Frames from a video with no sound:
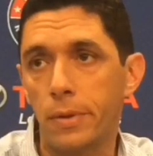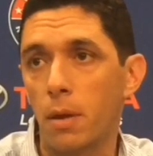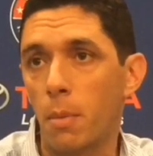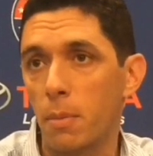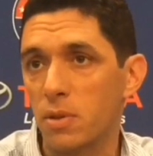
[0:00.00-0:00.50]
You
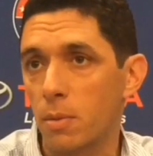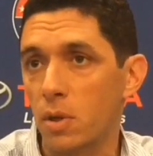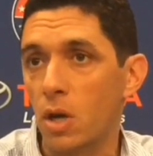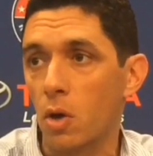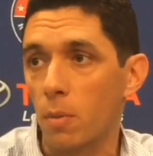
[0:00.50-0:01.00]
know, maybe some
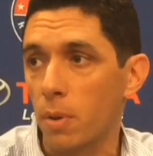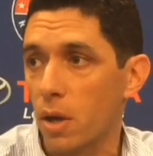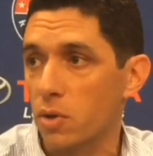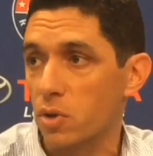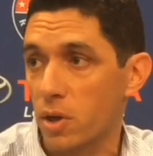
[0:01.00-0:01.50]
of the younger
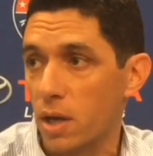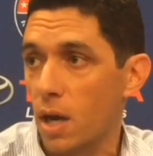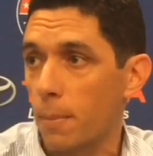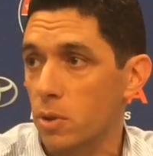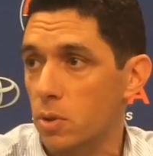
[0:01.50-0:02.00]
players are
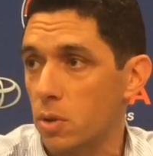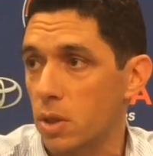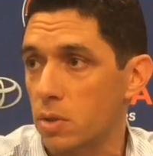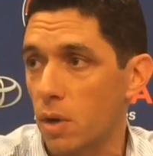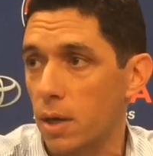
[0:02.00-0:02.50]
getting
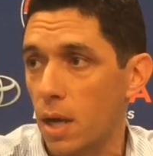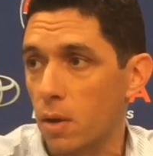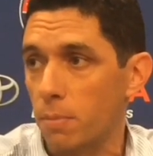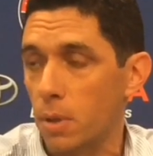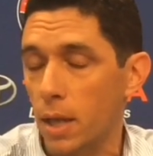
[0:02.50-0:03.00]
opportunities right
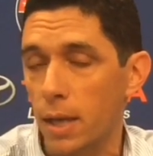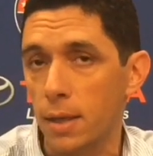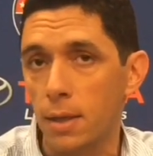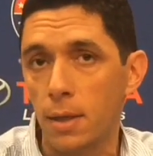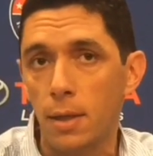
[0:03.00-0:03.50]
now to
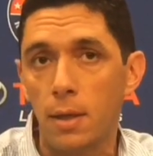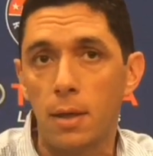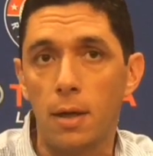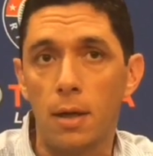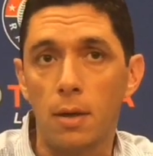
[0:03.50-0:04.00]
play.
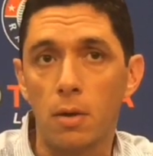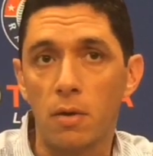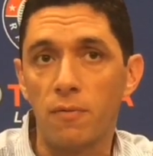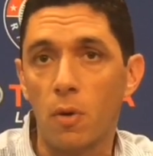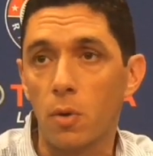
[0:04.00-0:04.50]

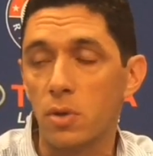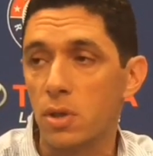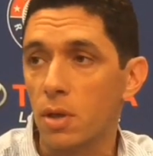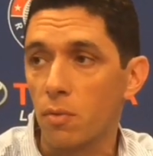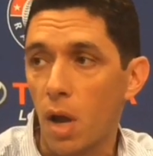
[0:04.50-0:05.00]
Looking forward to
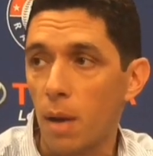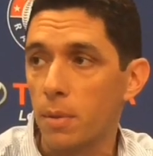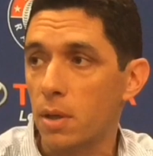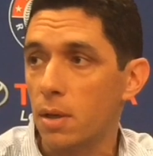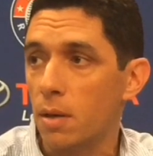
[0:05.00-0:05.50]
seeing
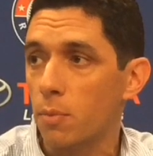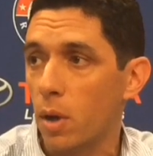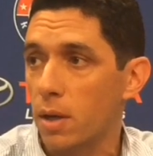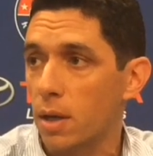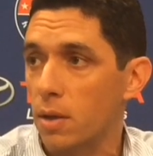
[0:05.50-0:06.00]
Robbie and
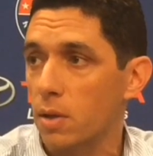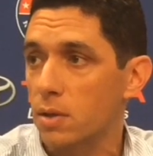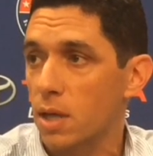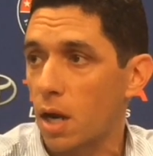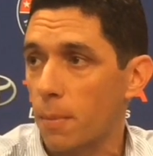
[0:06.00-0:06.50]
Brett
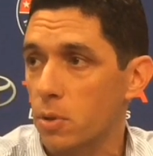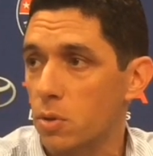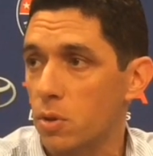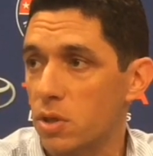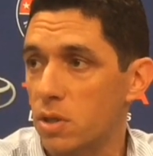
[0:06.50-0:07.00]
Nicholas get
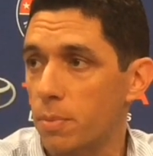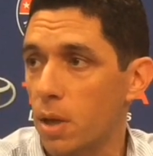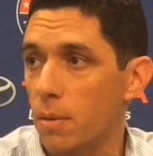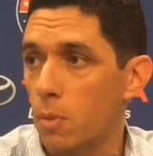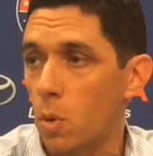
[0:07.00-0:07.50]
opportunities to
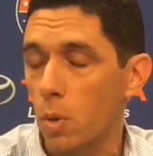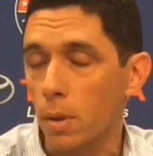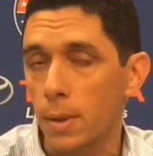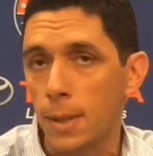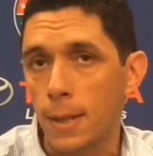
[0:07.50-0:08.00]
play
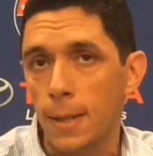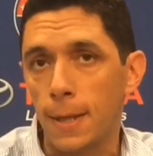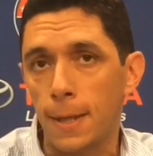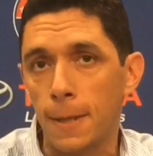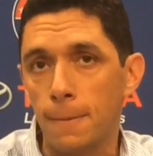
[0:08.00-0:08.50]
more.
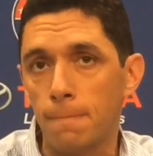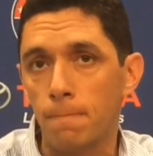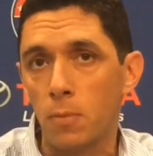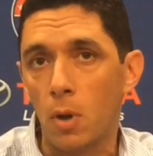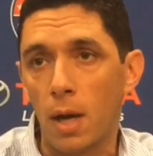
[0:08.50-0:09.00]

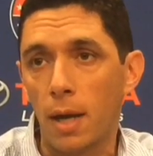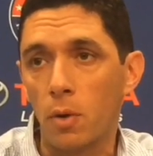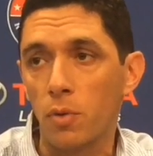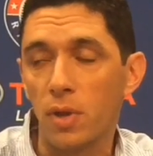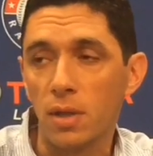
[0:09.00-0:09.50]
You know, I
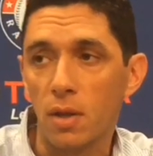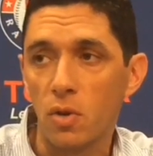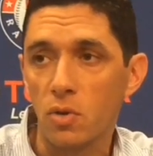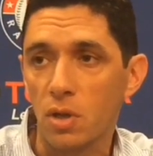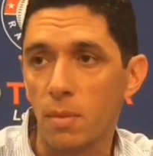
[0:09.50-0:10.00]
don't think
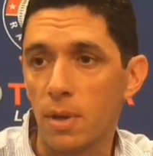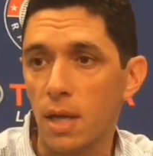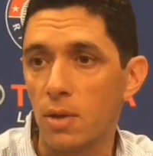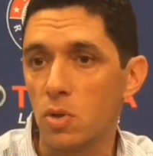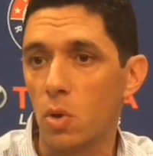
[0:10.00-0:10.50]
that there's going to be
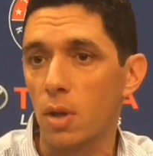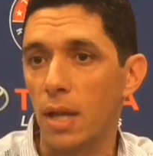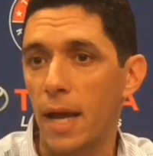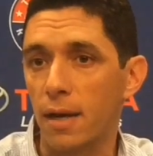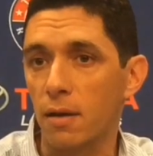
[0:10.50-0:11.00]
any sort
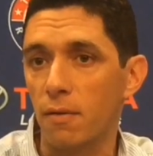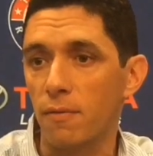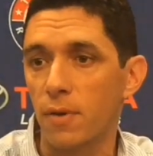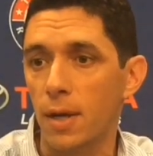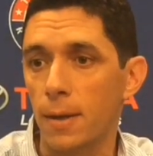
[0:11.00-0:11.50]
of lack
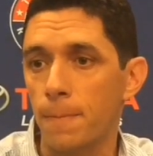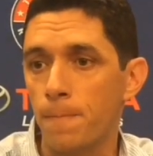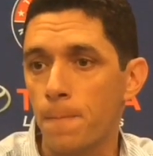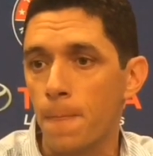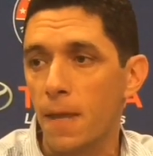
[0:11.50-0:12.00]
of
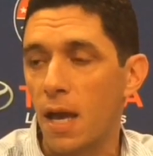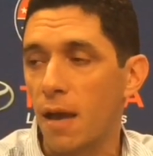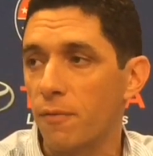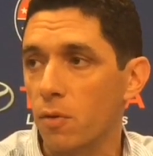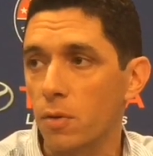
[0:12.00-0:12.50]

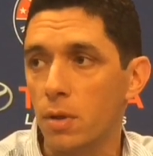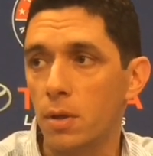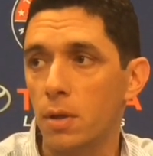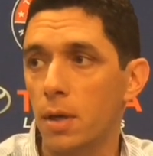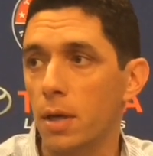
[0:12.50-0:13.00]
effort,
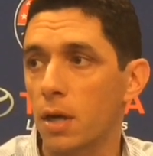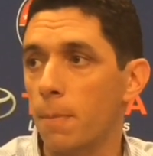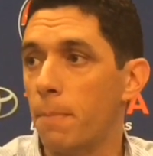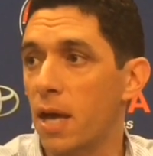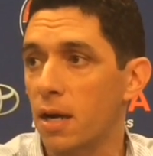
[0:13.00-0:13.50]

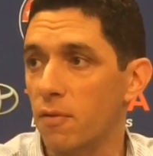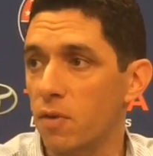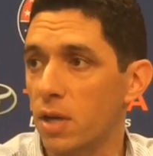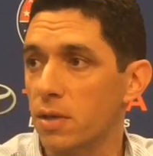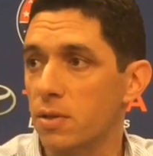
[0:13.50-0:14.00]

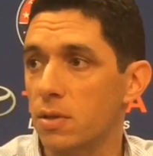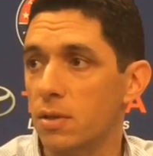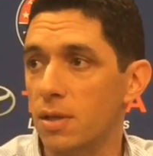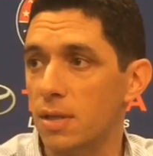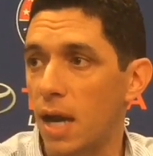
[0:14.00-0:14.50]

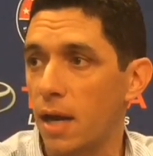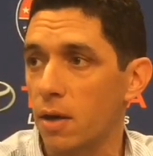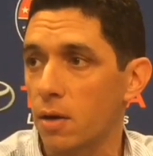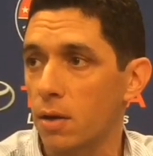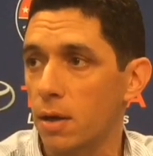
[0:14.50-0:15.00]
competitiveness,
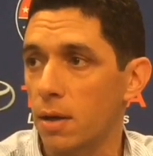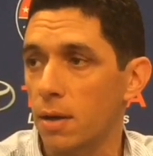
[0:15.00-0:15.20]
desire